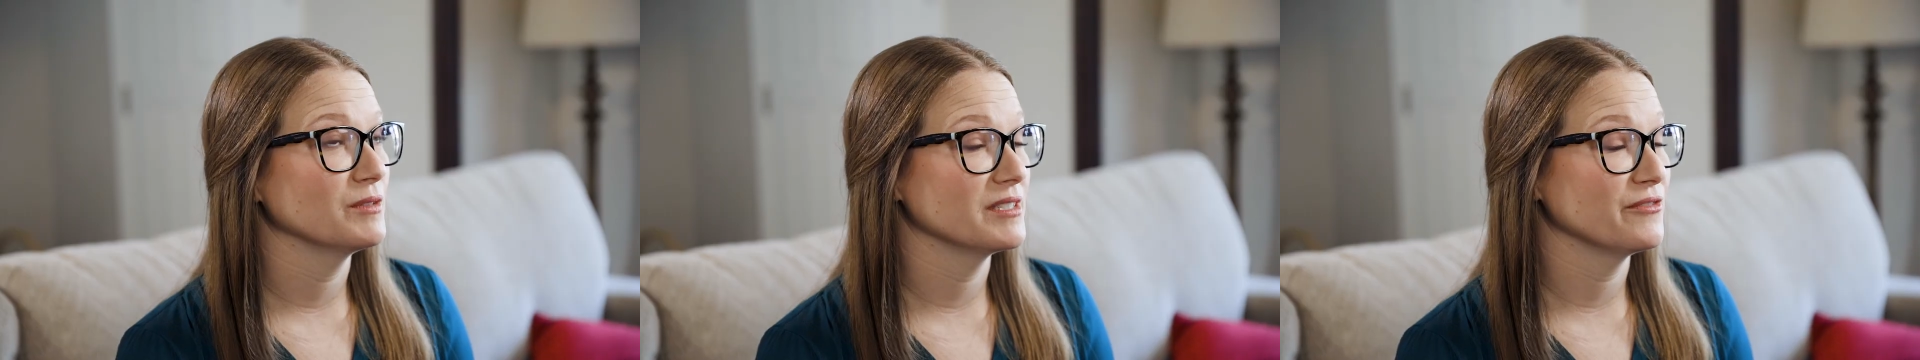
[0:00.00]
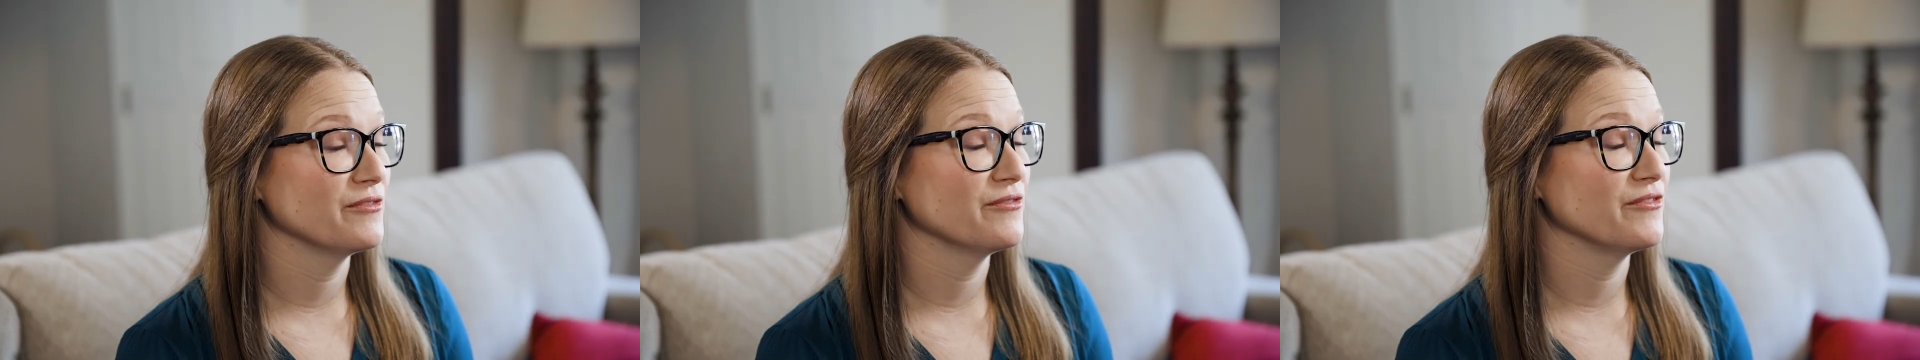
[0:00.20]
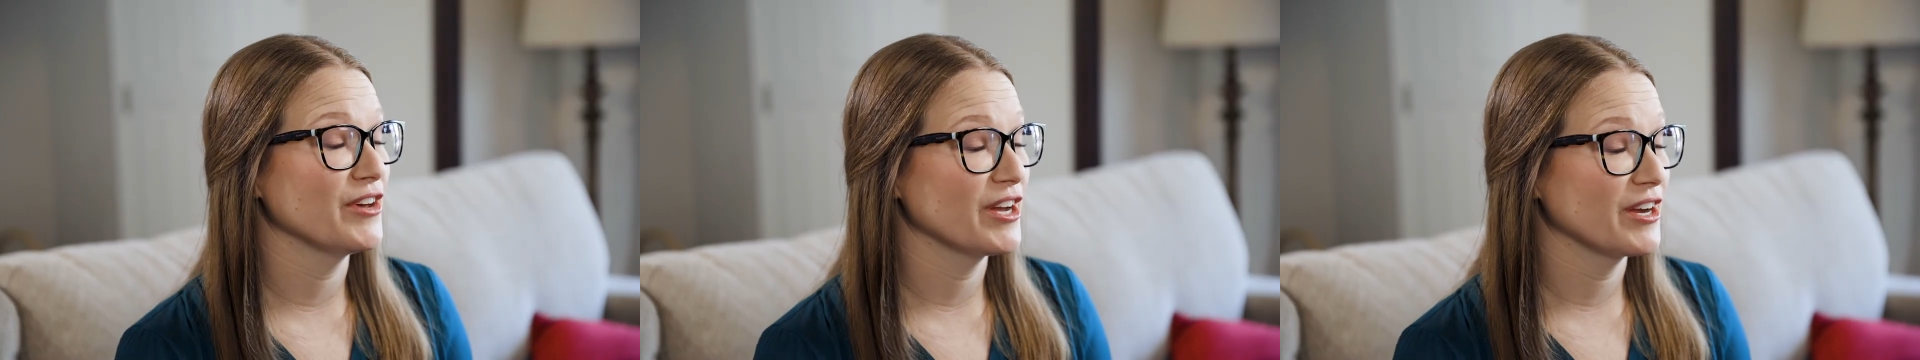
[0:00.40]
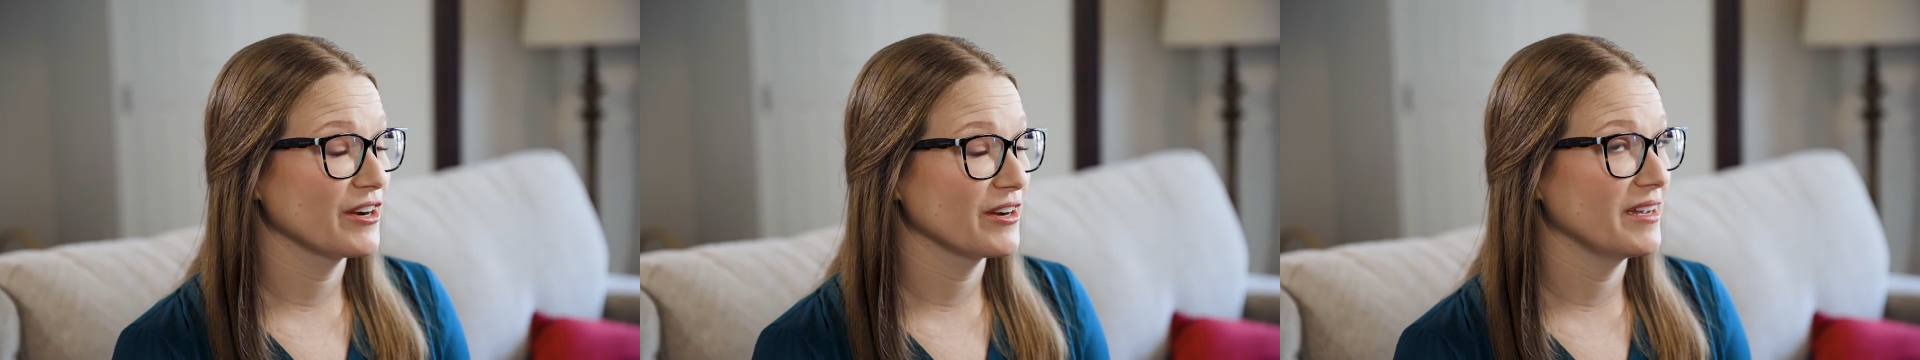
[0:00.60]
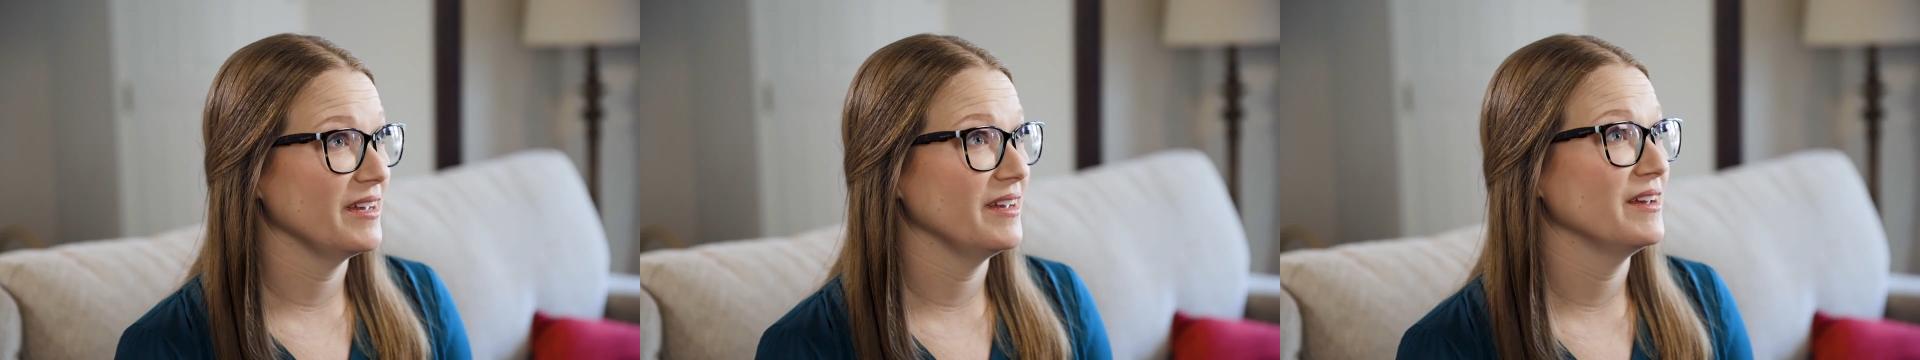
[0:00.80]
was a
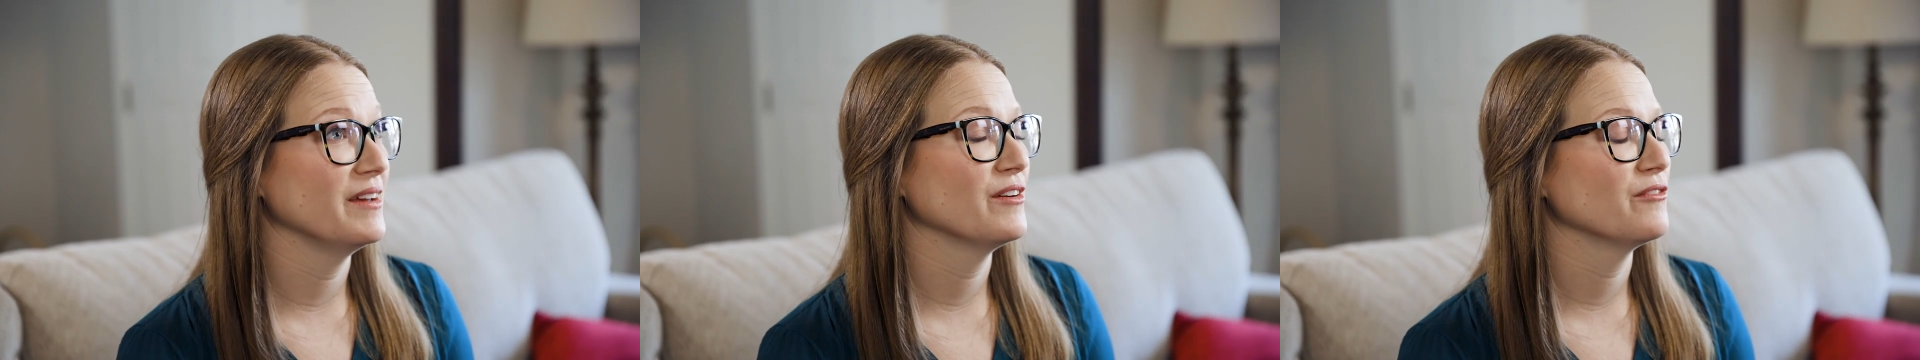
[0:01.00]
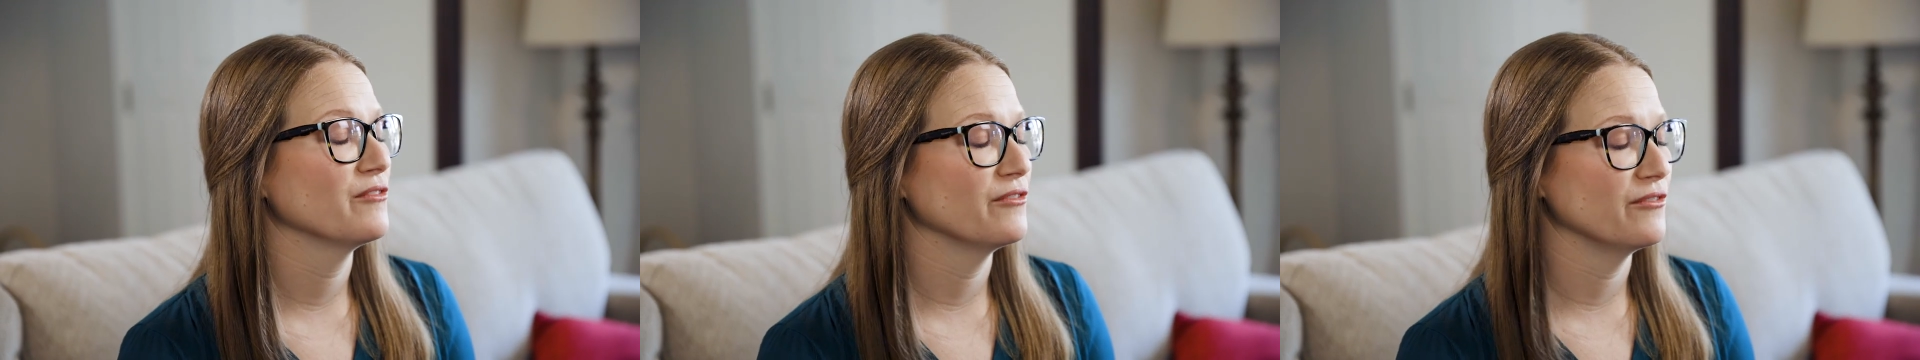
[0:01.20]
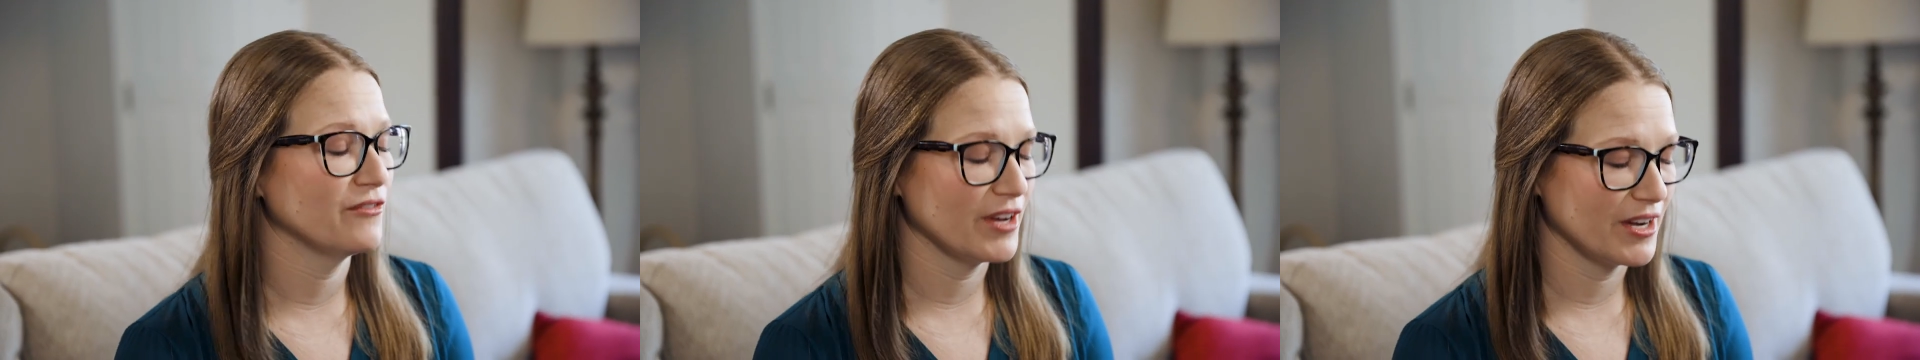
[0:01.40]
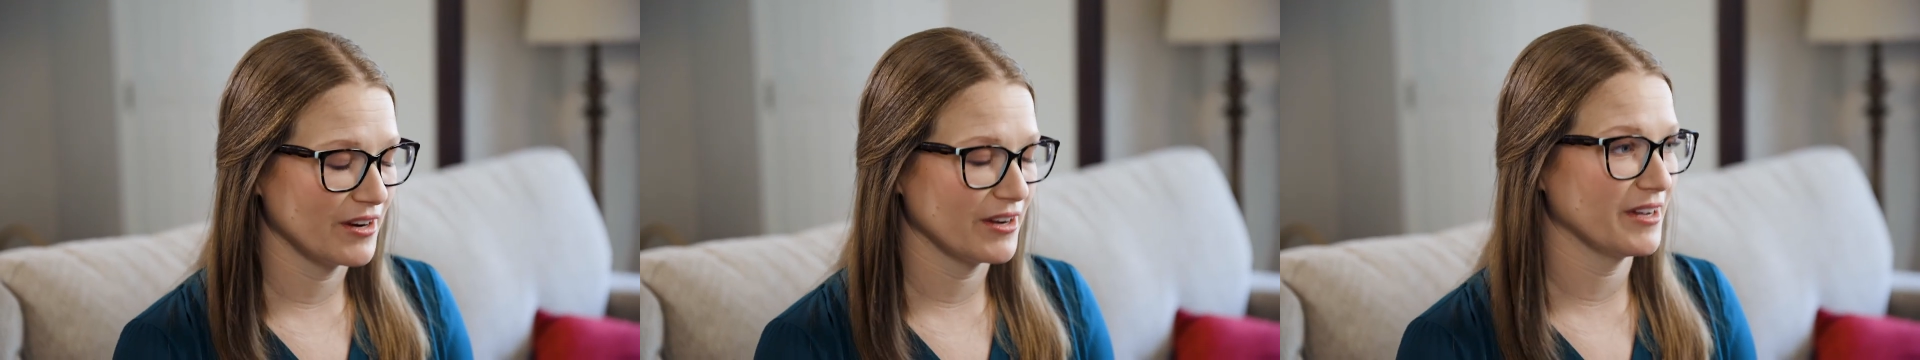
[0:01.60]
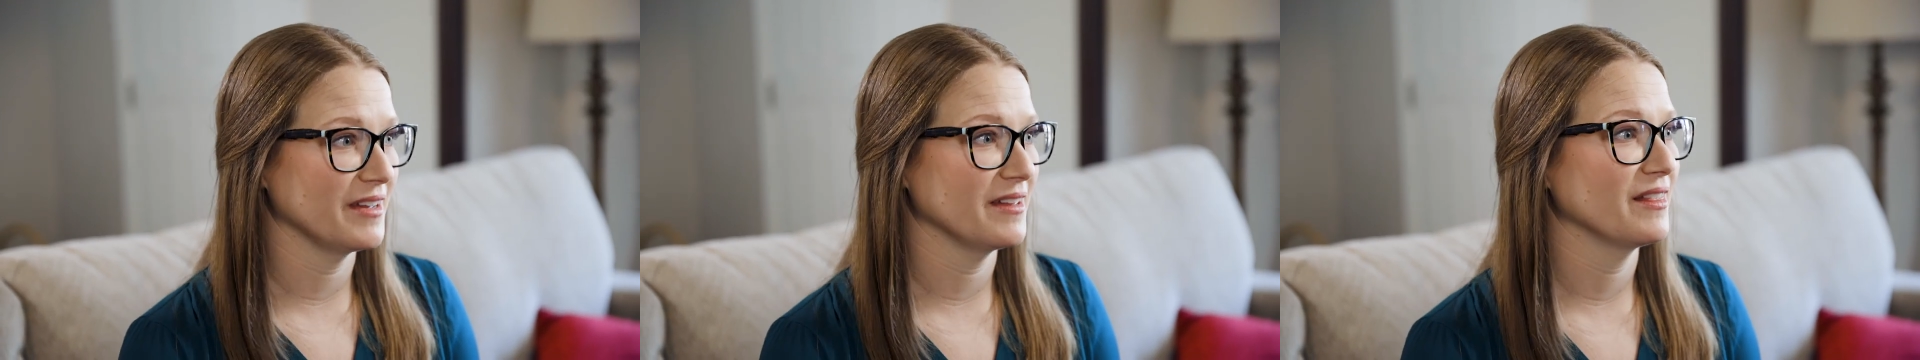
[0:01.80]
very,
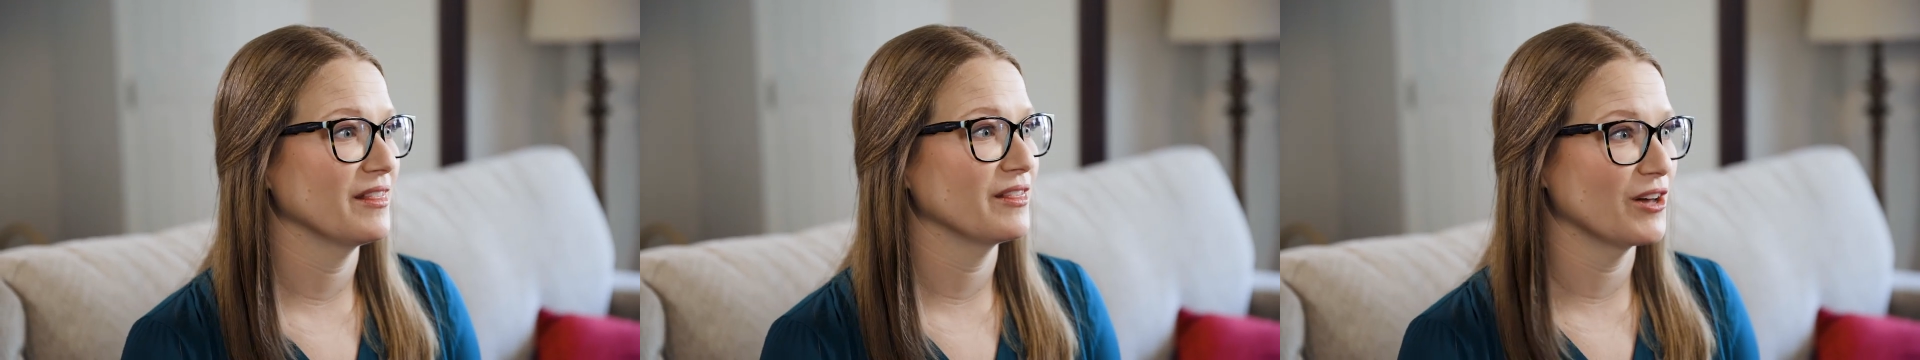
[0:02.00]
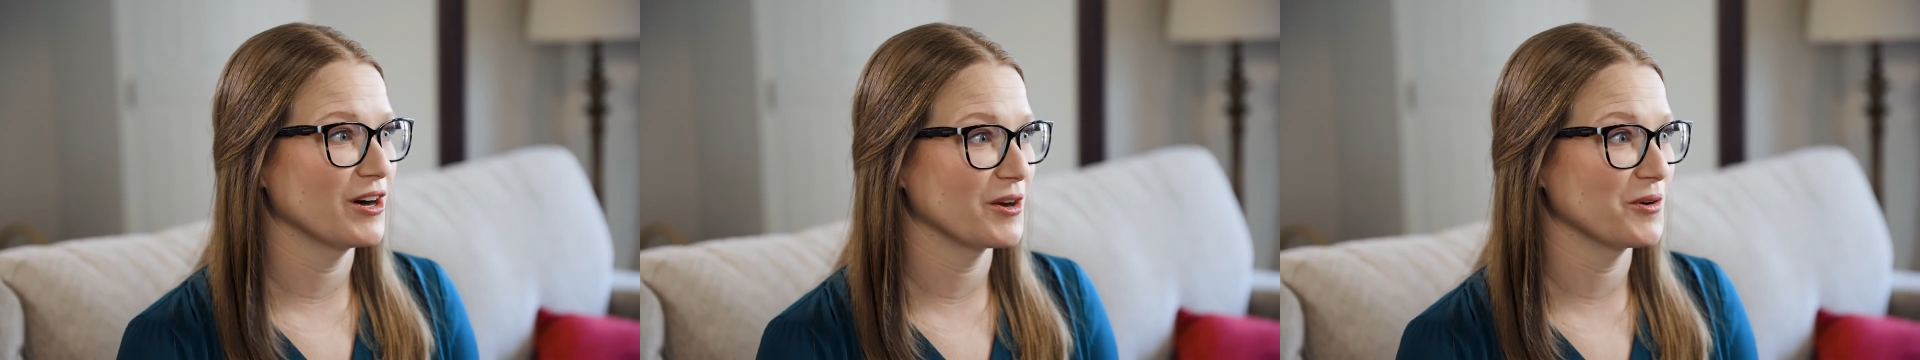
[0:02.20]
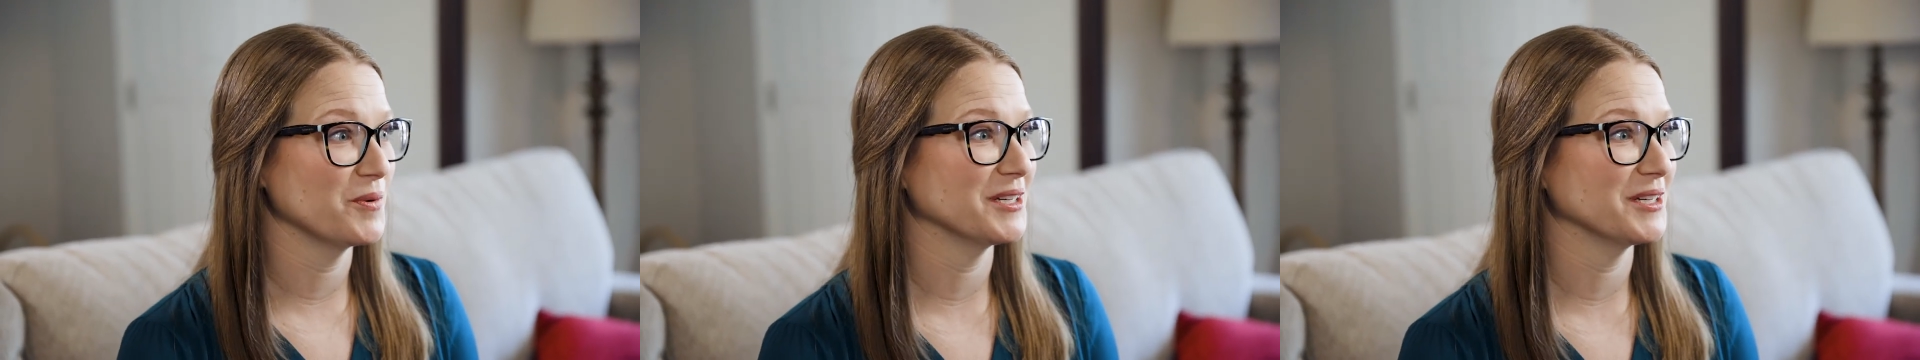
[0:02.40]
very long